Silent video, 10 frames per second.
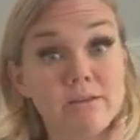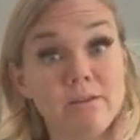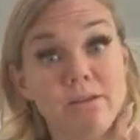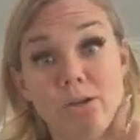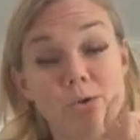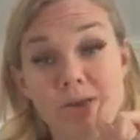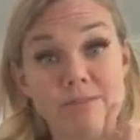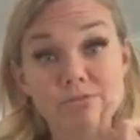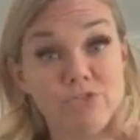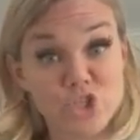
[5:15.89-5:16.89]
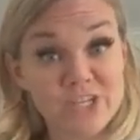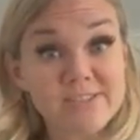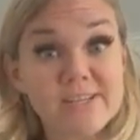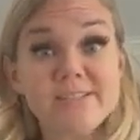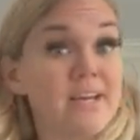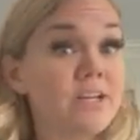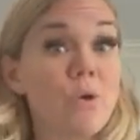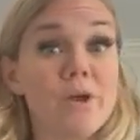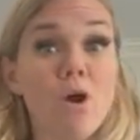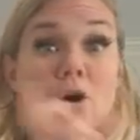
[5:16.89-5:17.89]
in Genesis and
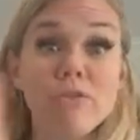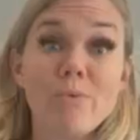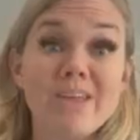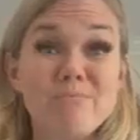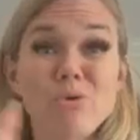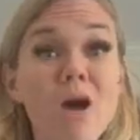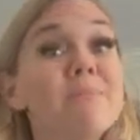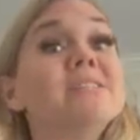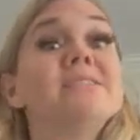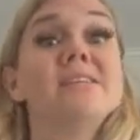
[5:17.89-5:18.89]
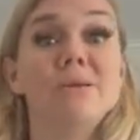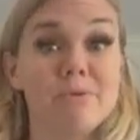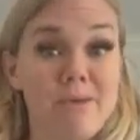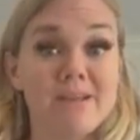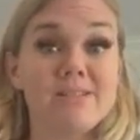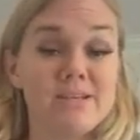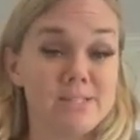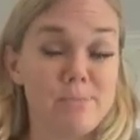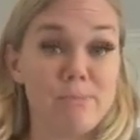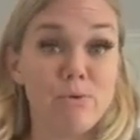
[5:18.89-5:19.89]
going all the way, the promises that he would make to
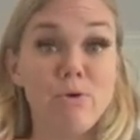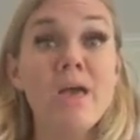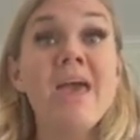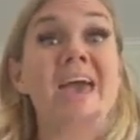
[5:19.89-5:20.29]
his people.